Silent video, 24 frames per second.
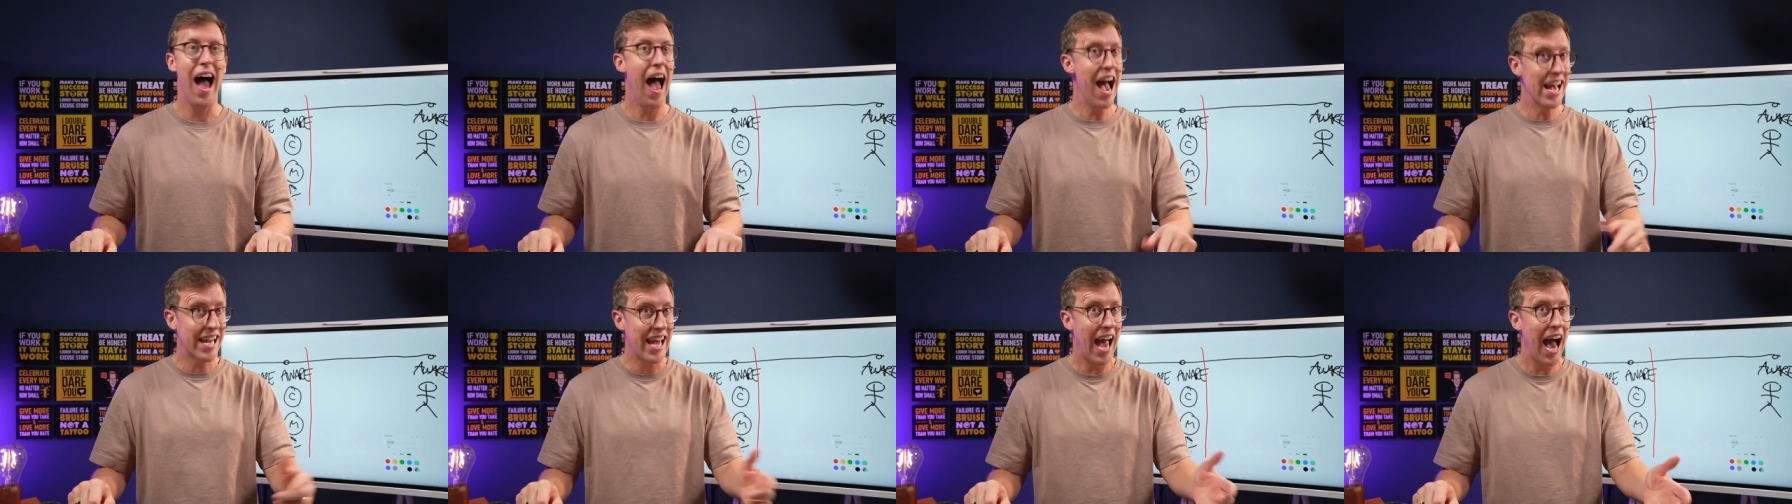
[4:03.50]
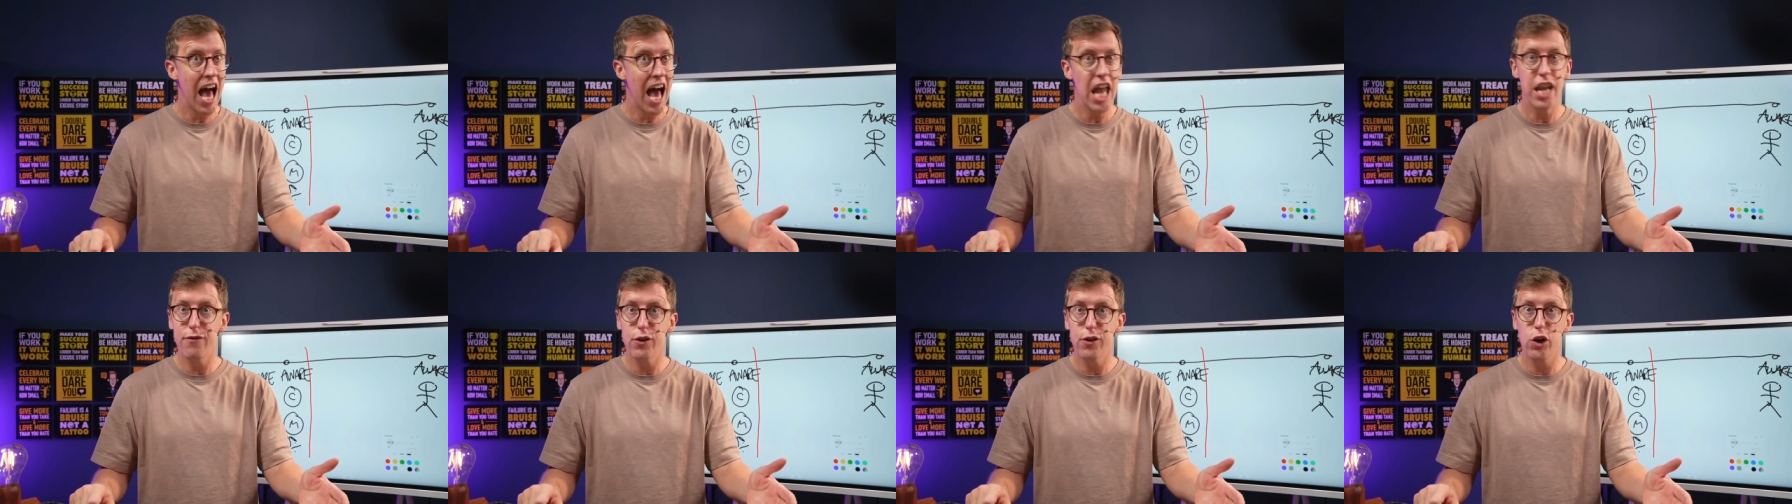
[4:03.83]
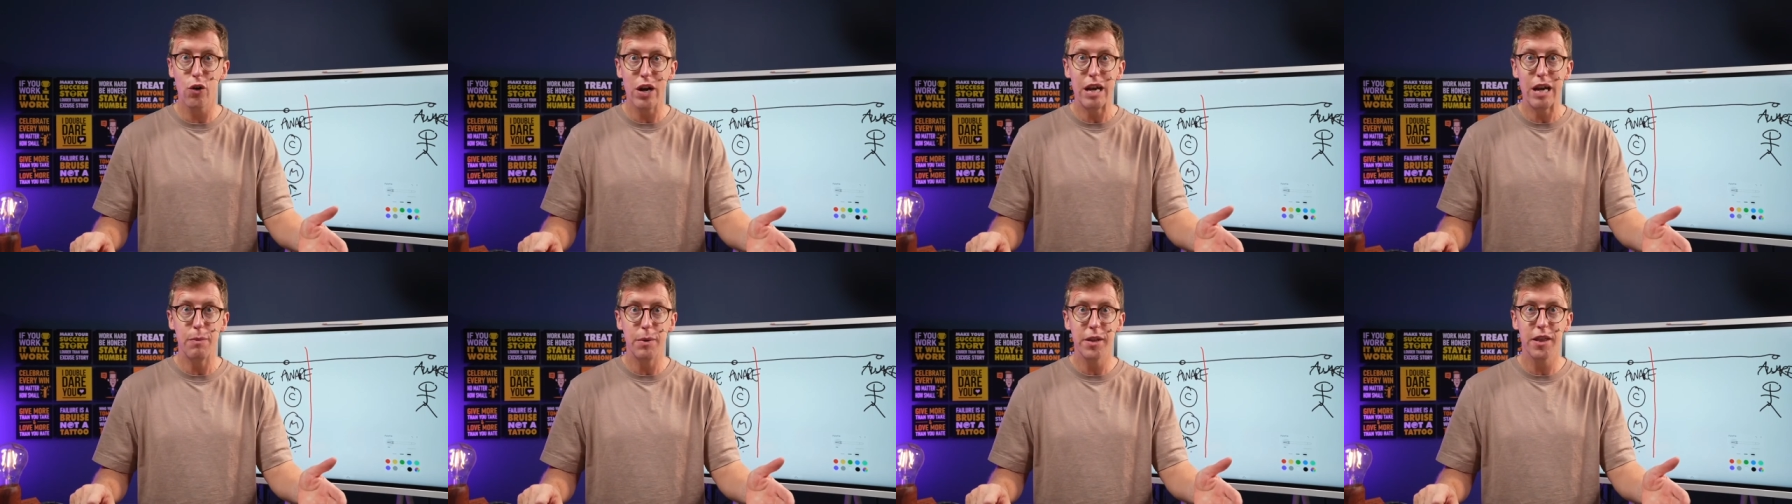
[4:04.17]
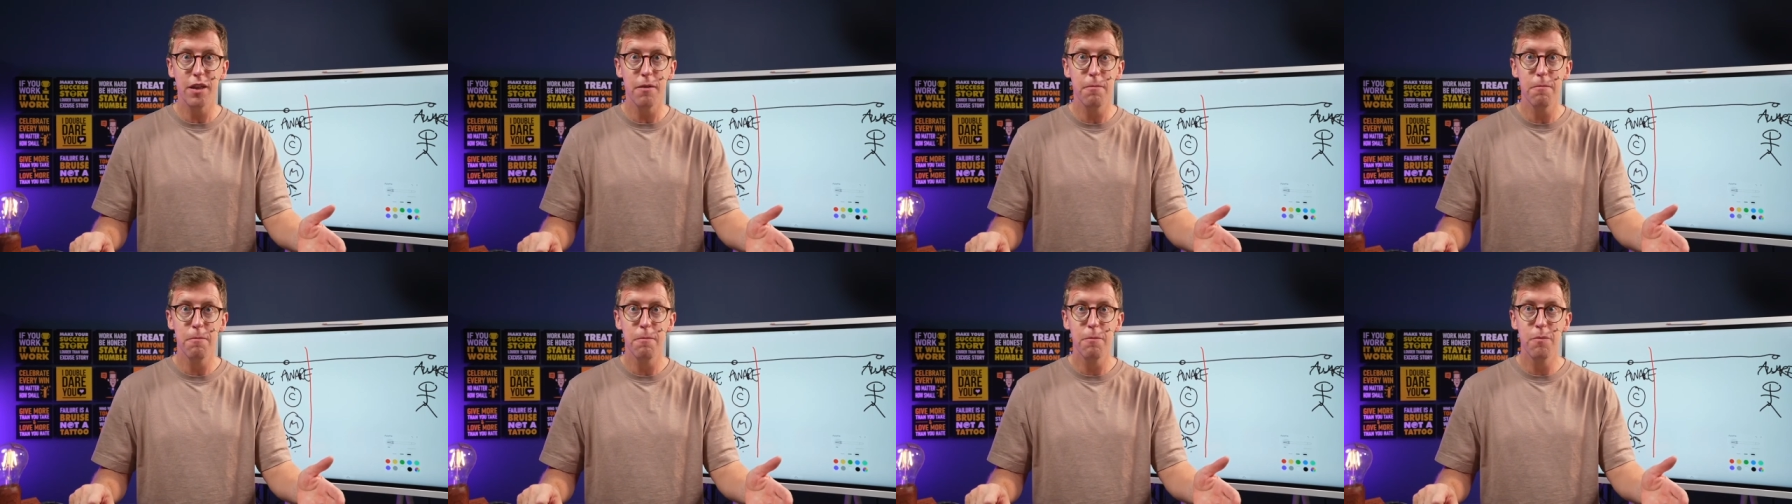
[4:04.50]
I kind of agree with
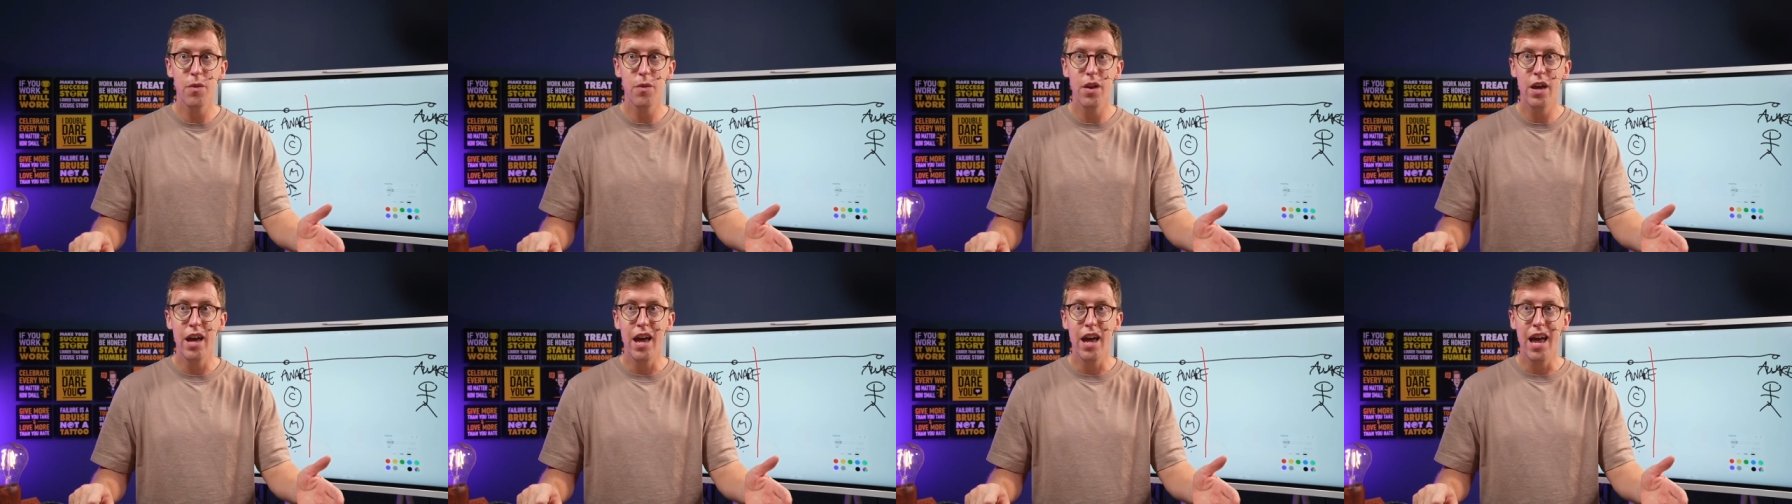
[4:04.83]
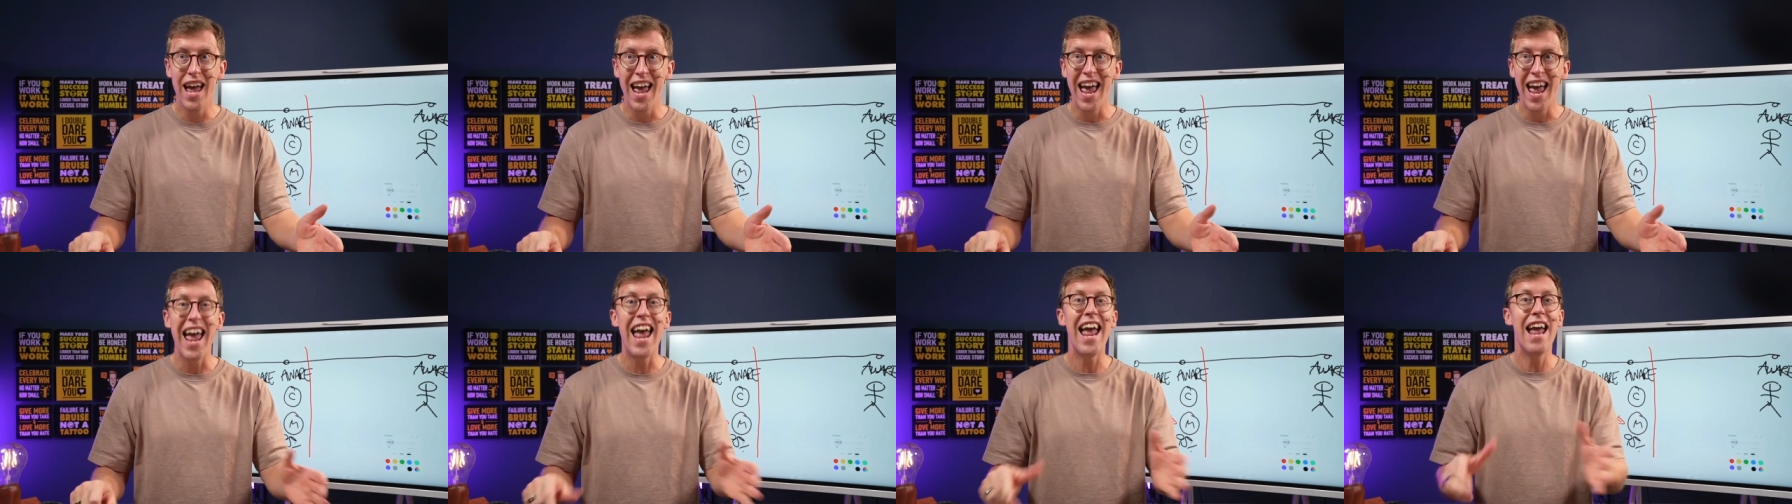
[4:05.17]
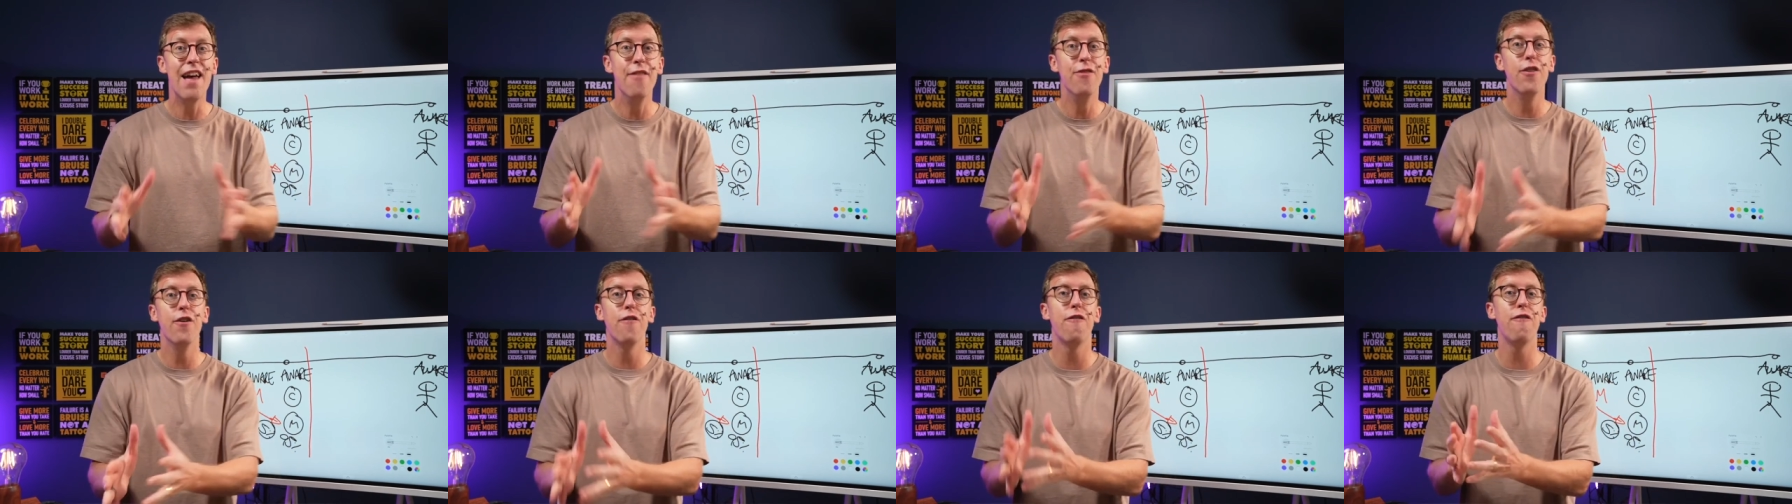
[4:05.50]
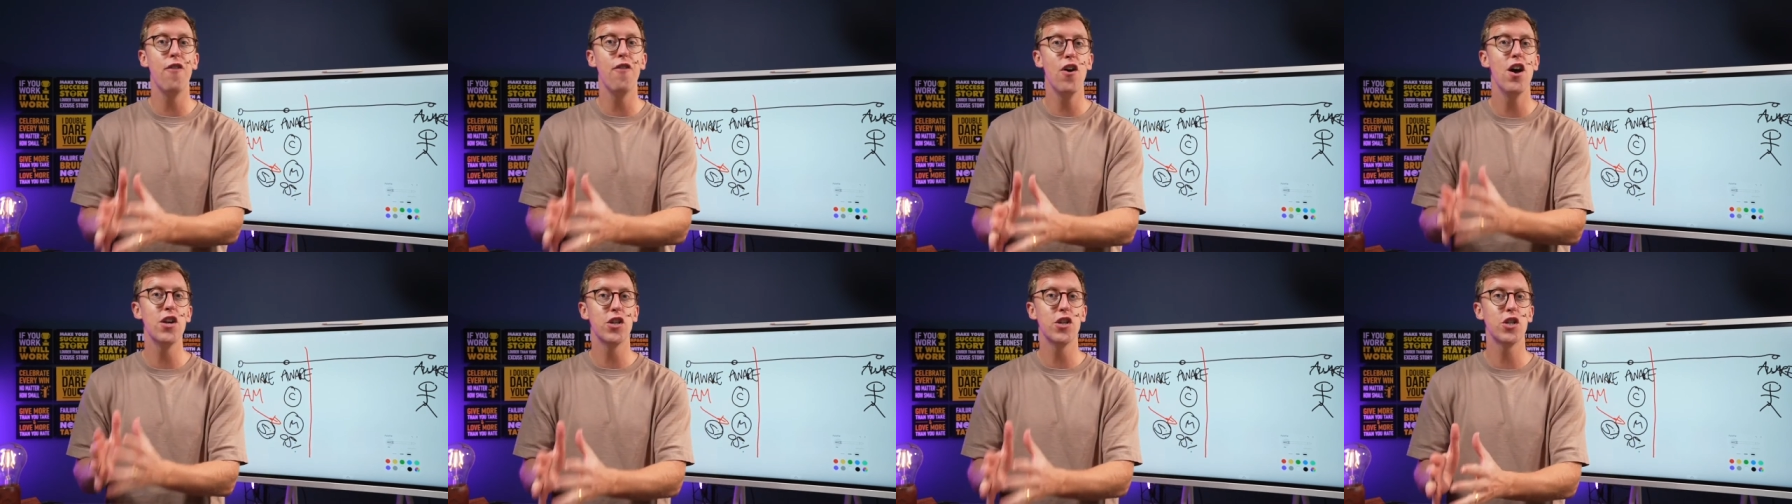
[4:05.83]
them in the
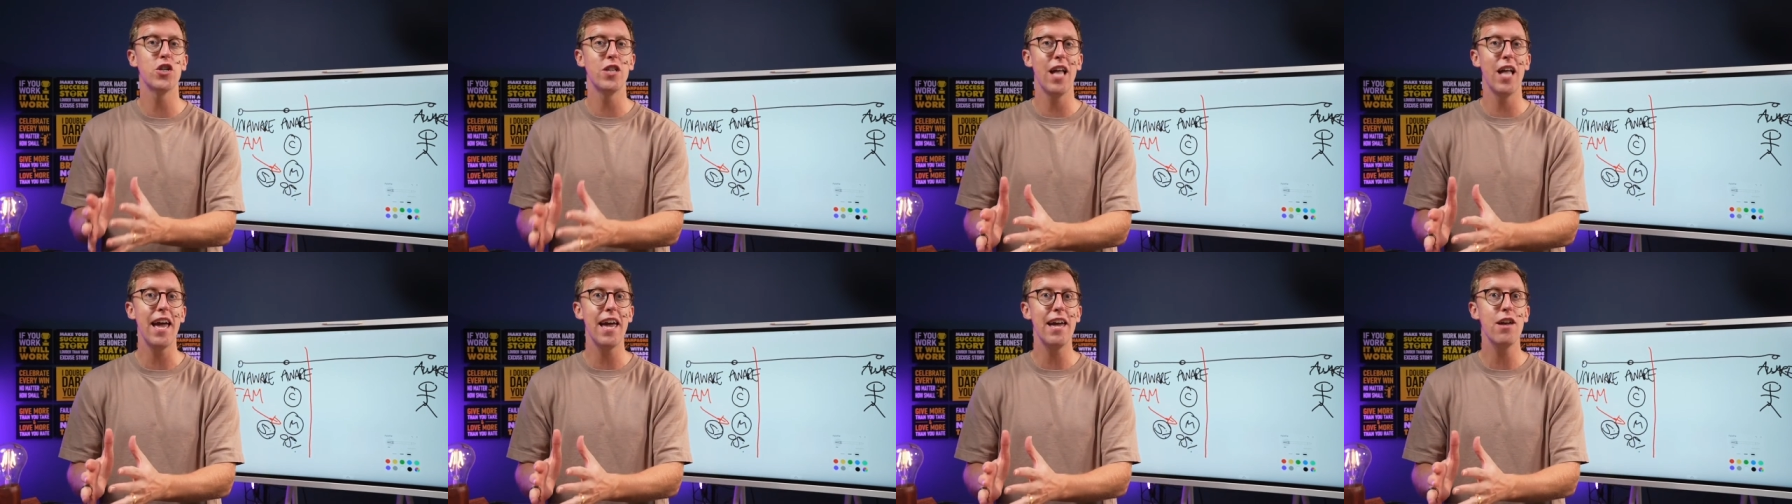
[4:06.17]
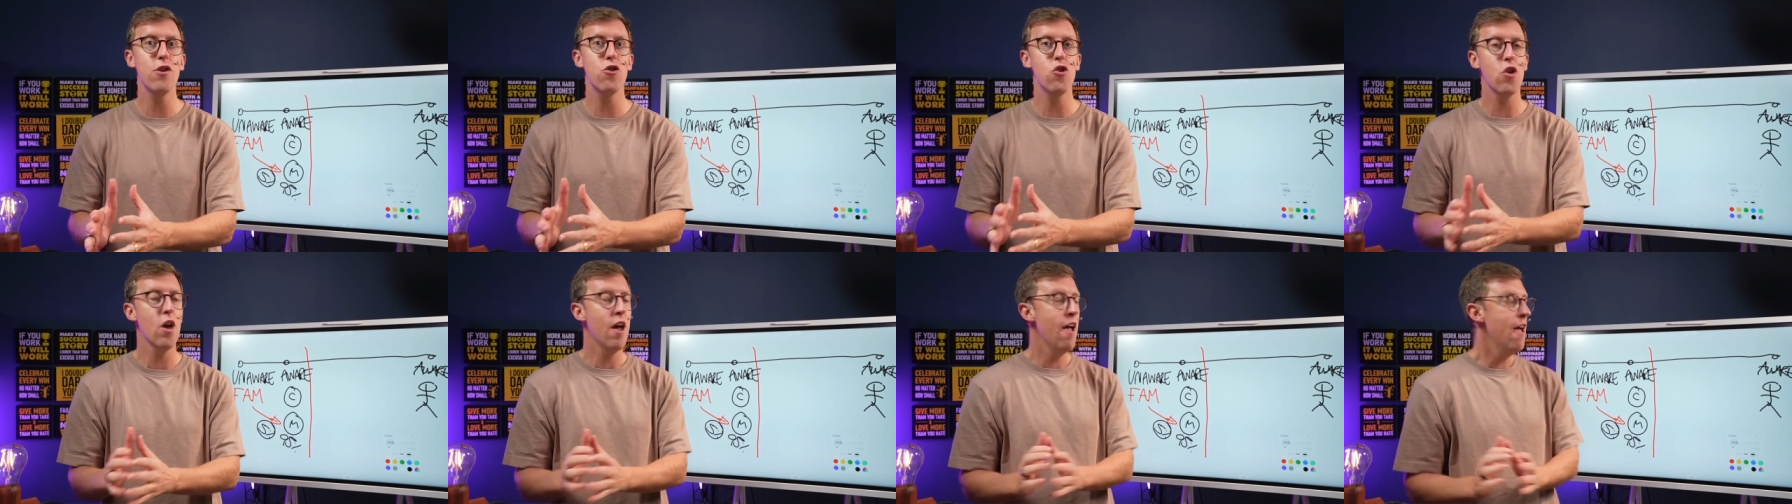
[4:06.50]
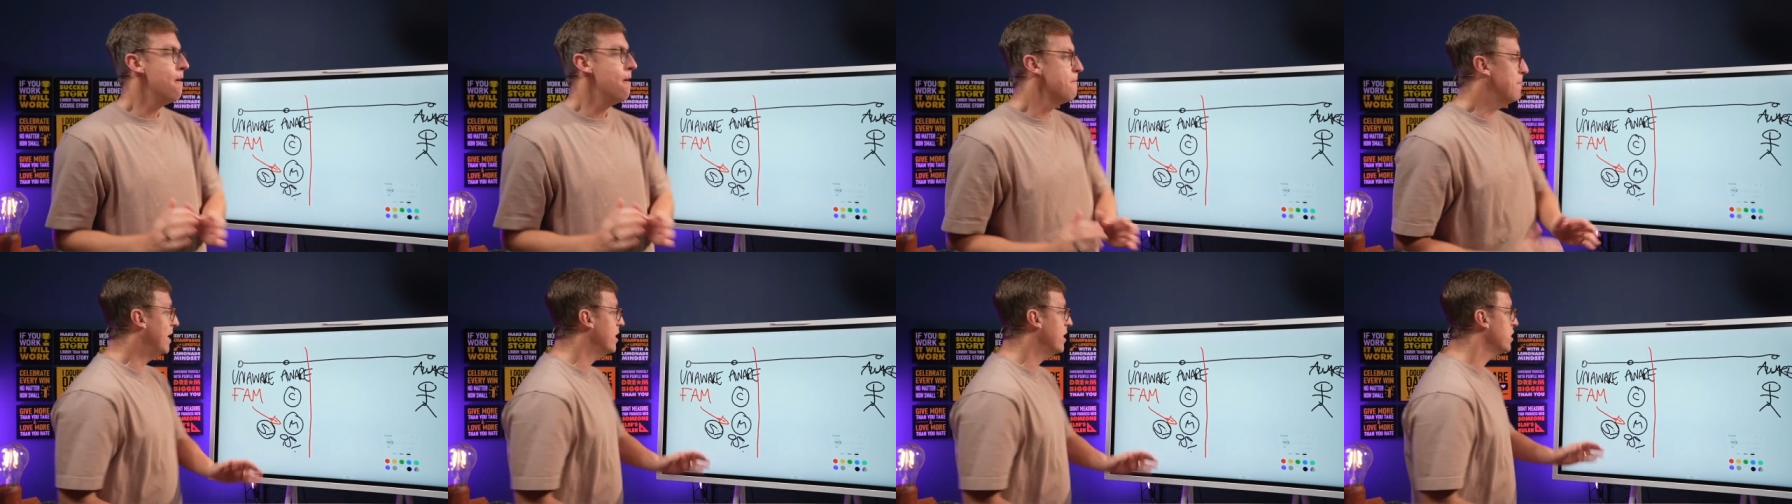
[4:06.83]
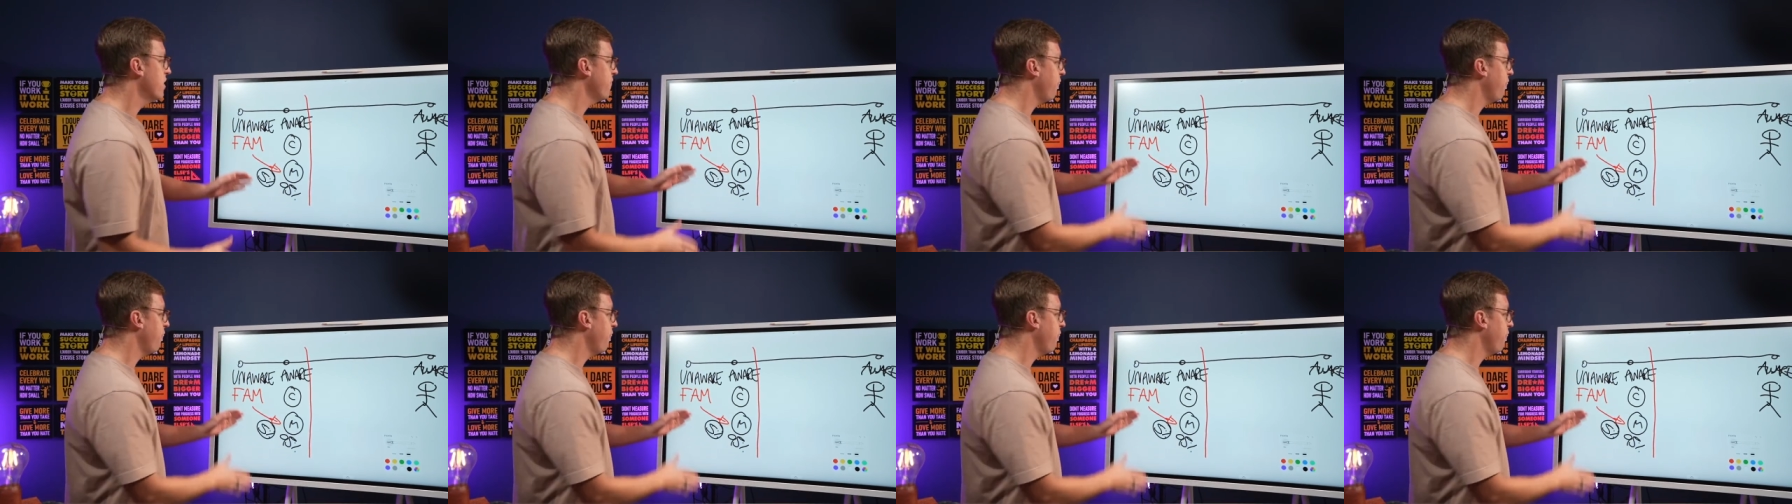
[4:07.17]
first stage. Because